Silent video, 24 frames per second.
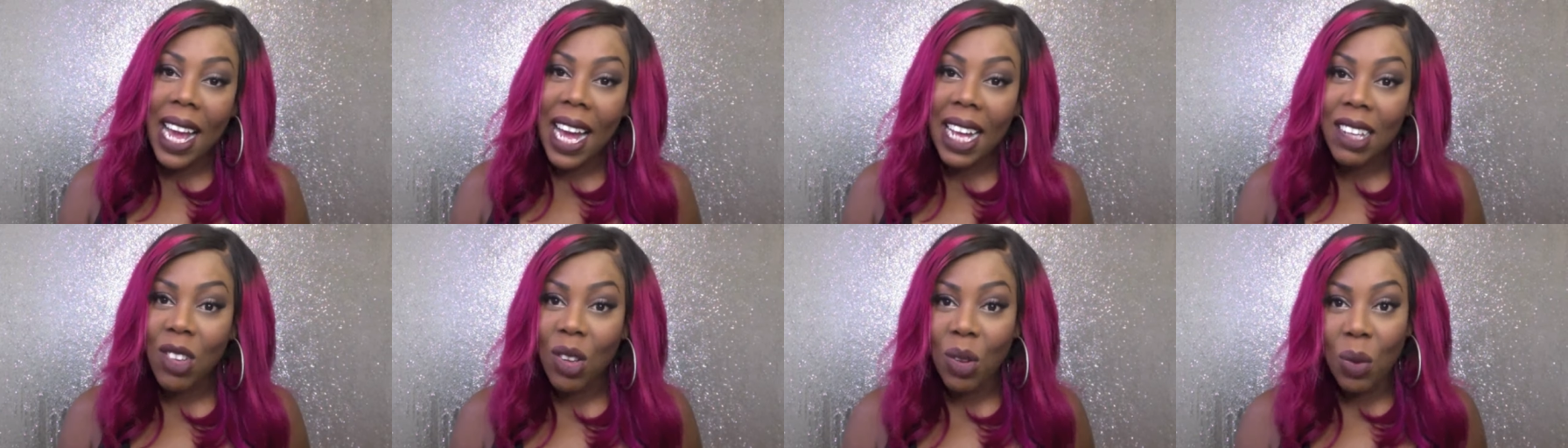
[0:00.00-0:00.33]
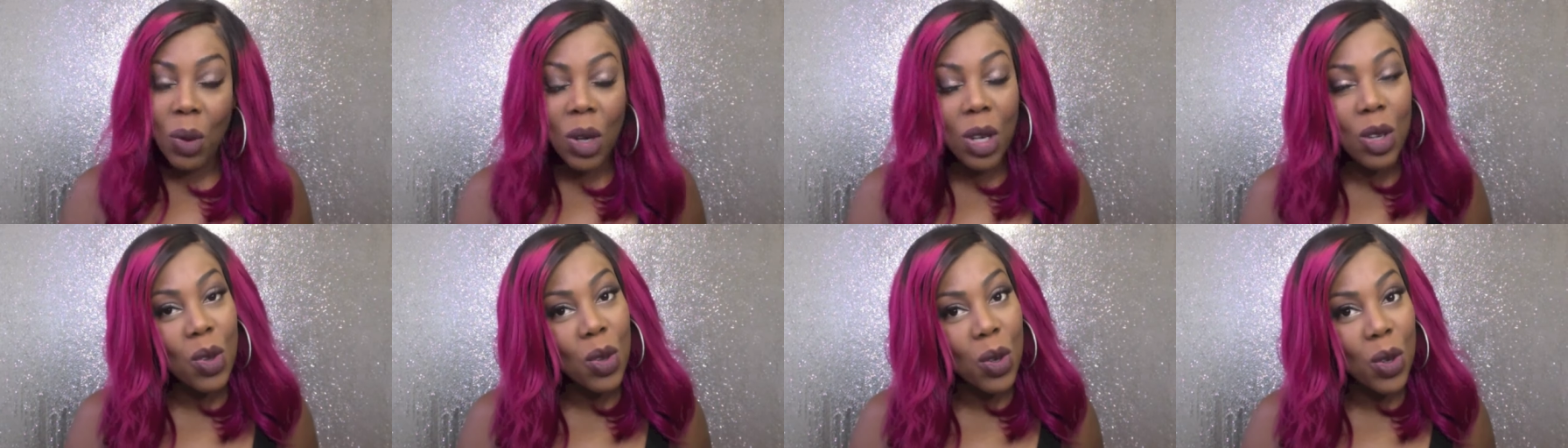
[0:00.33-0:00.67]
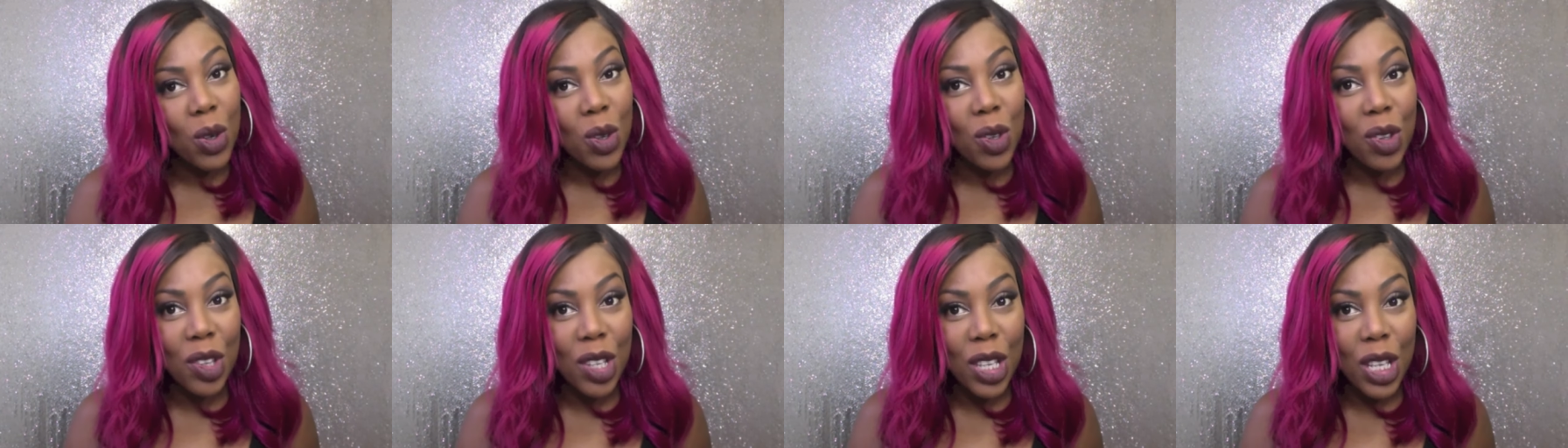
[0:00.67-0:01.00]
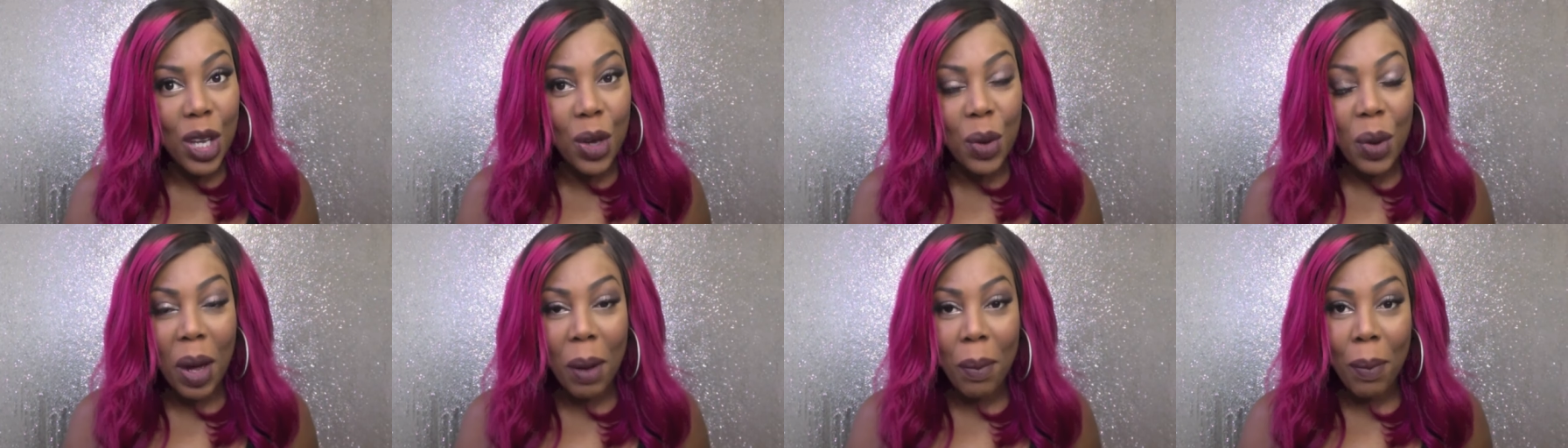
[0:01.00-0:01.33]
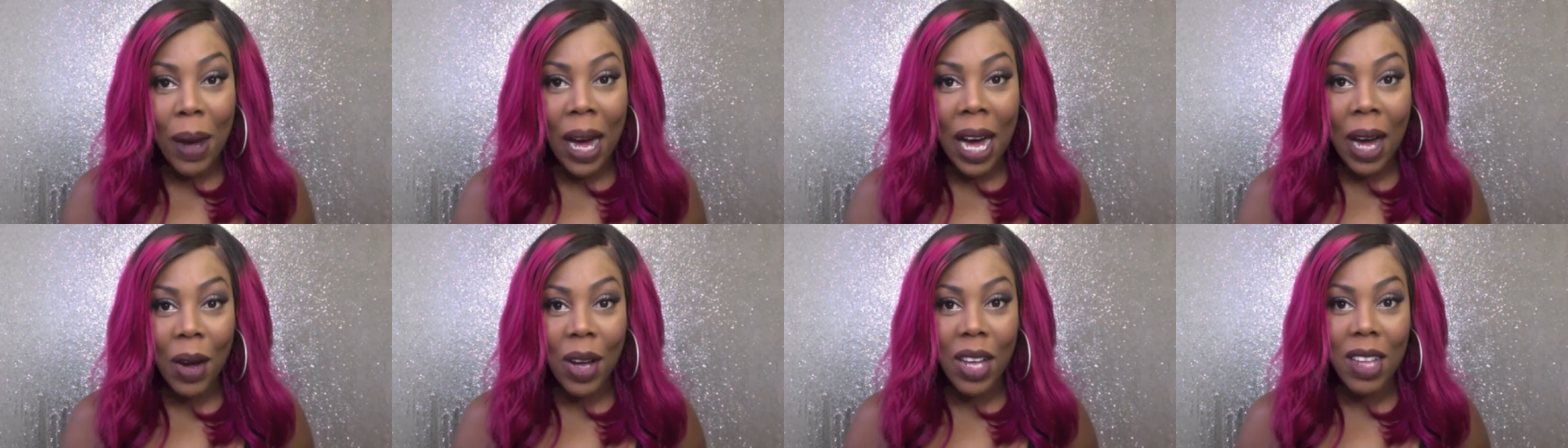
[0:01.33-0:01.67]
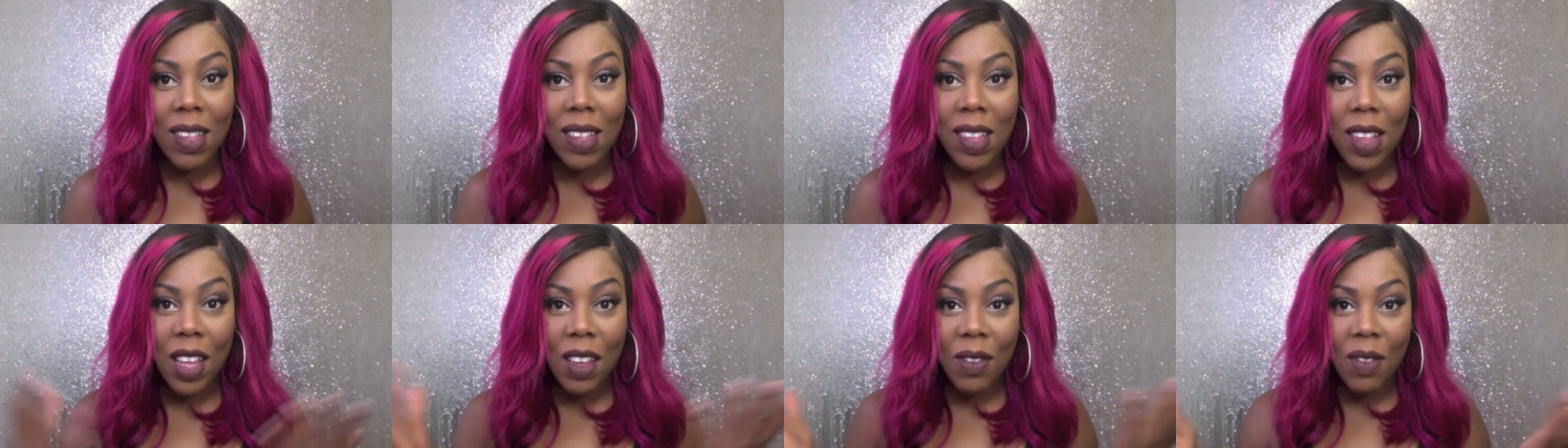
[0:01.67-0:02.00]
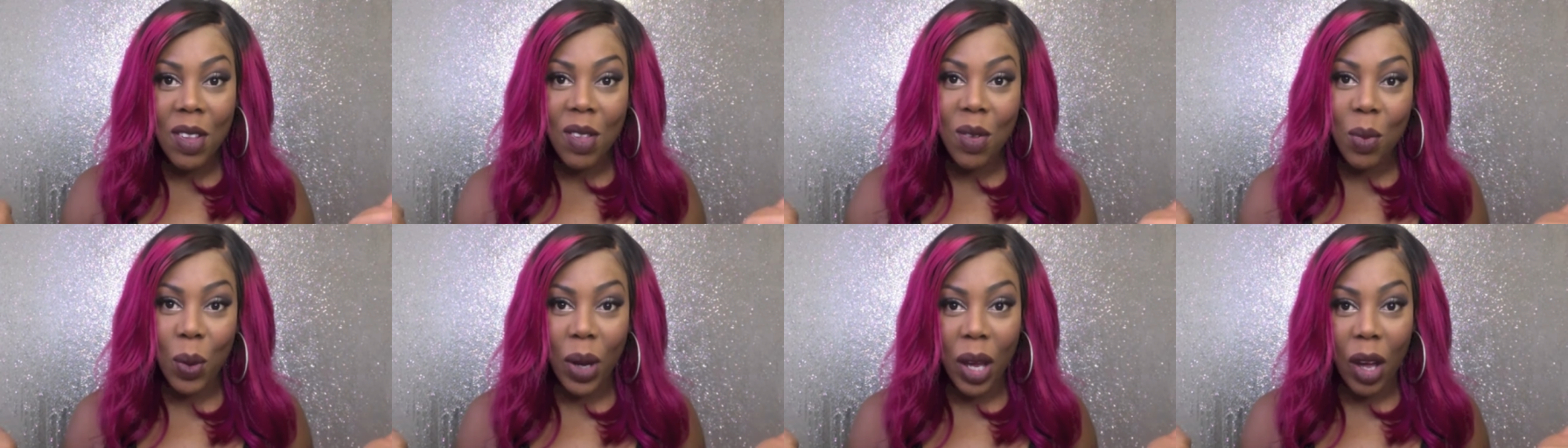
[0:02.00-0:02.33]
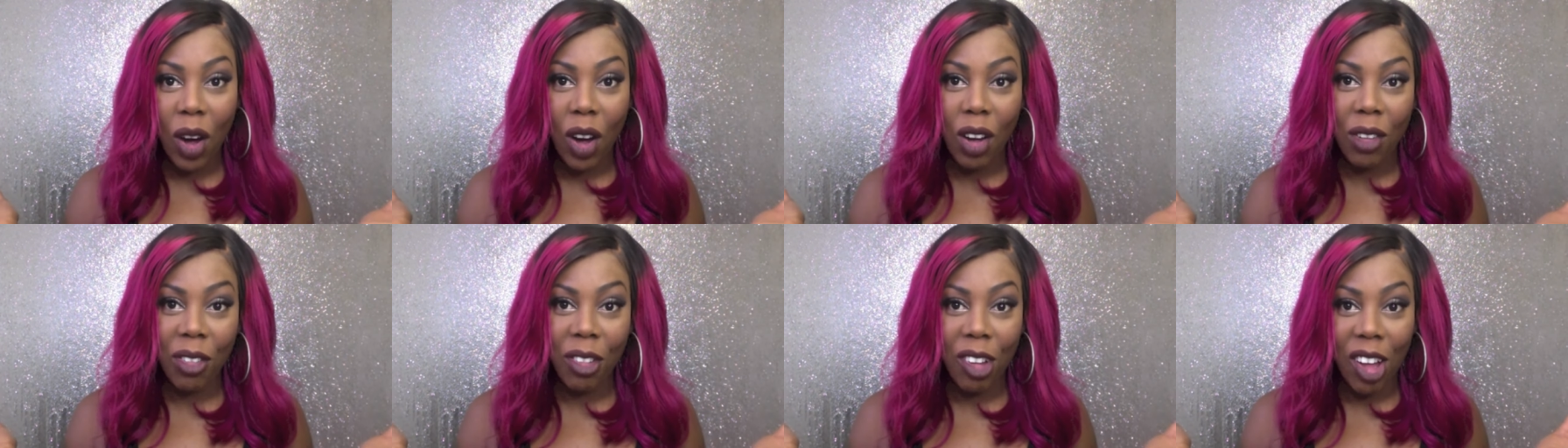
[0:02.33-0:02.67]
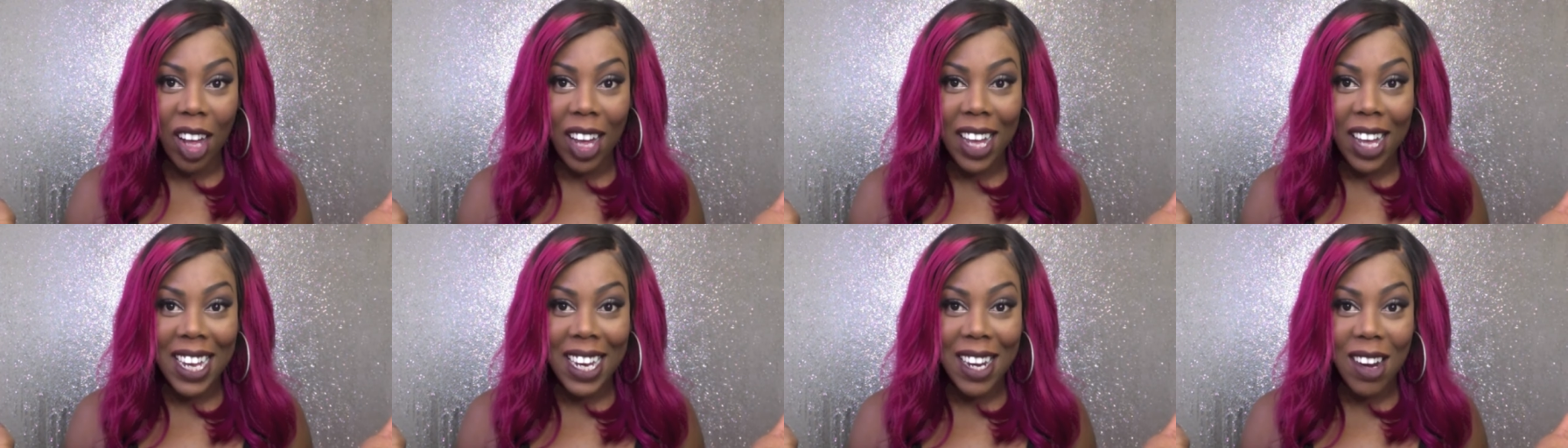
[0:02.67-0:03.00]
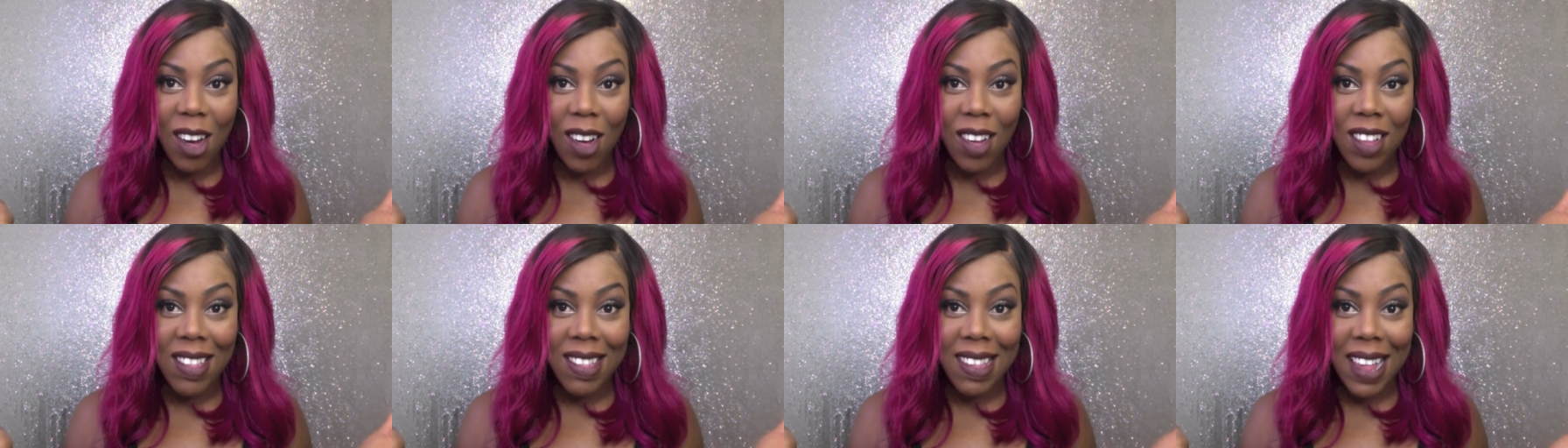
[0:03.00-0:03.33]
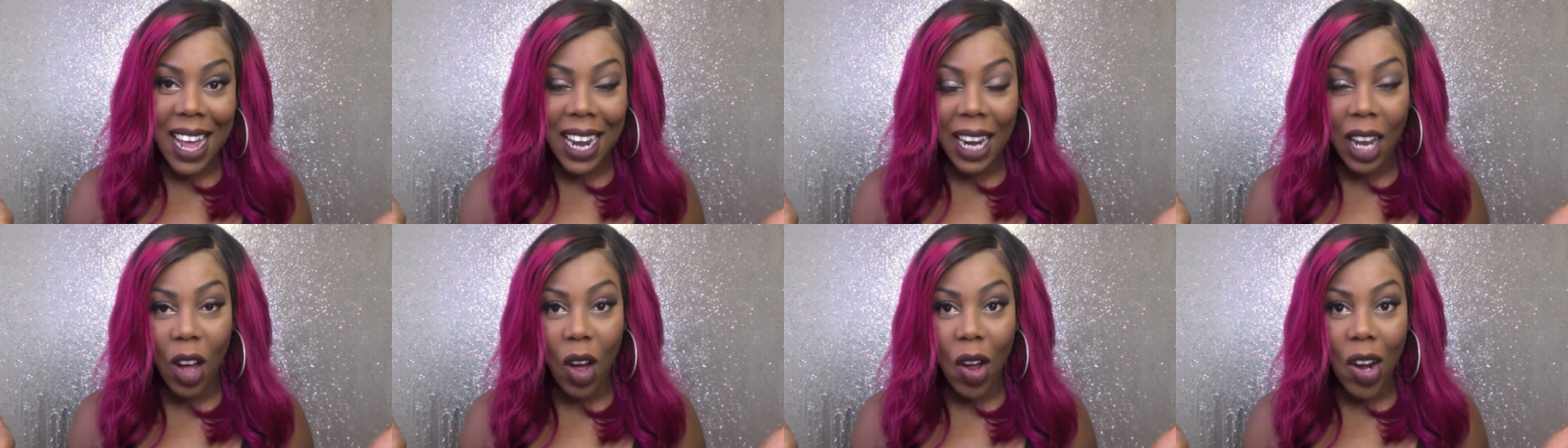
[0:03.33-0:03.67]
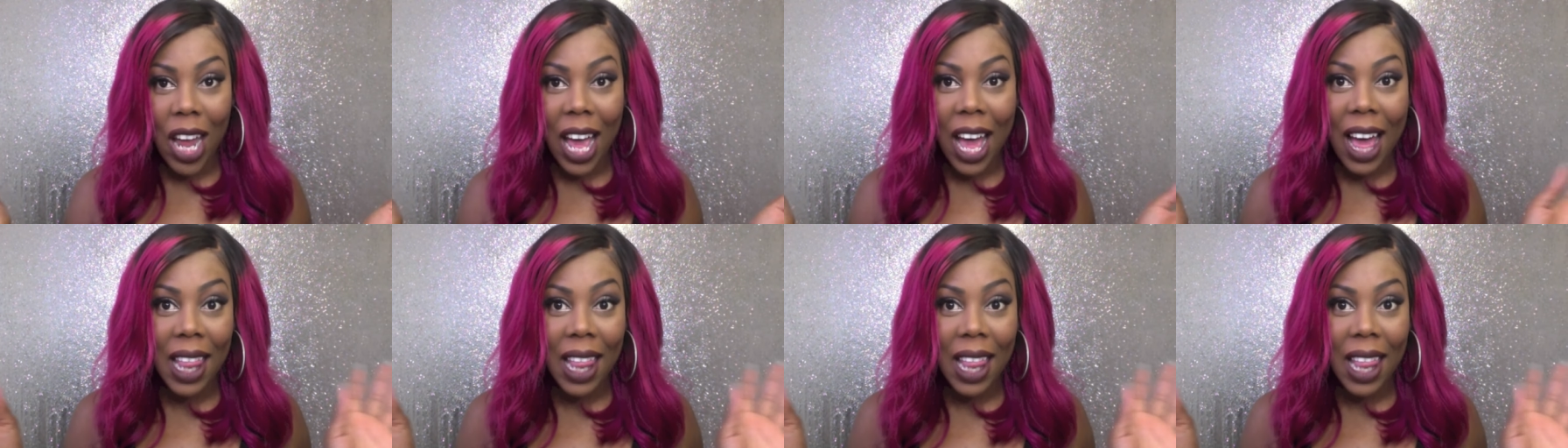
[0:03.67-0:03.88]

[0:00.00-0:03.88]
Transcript: I just want to talk to you about a service we offer in our salon,